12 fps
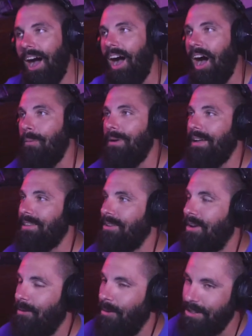I'm gonna have to
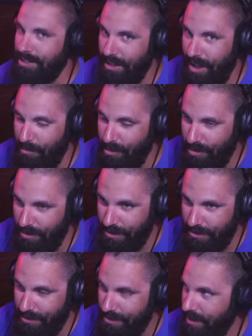watch a lot more of
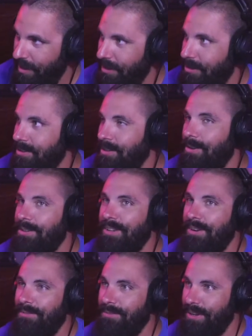those. Those
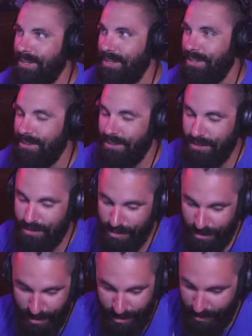are fucking...
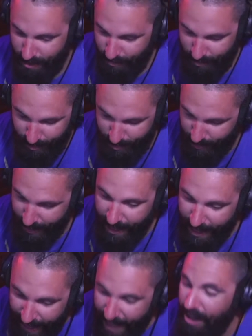Oh,
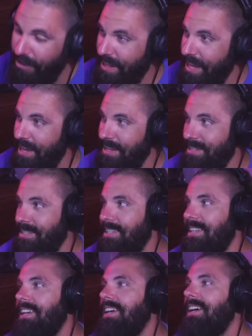hell yes.
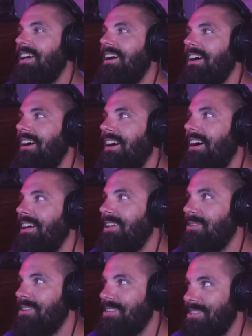
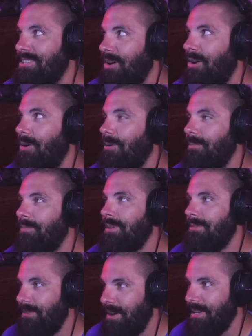Those are so
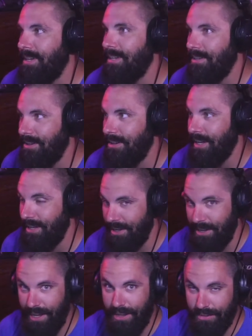fucking good
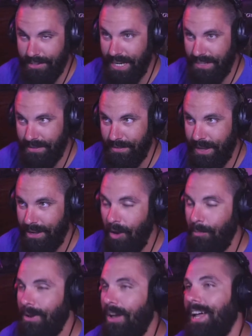and entertaining, man.
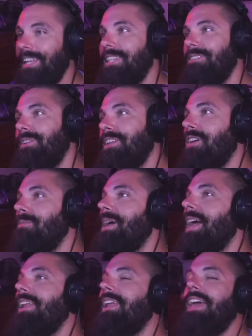Hope y'all like this video,
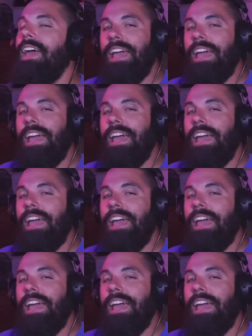man.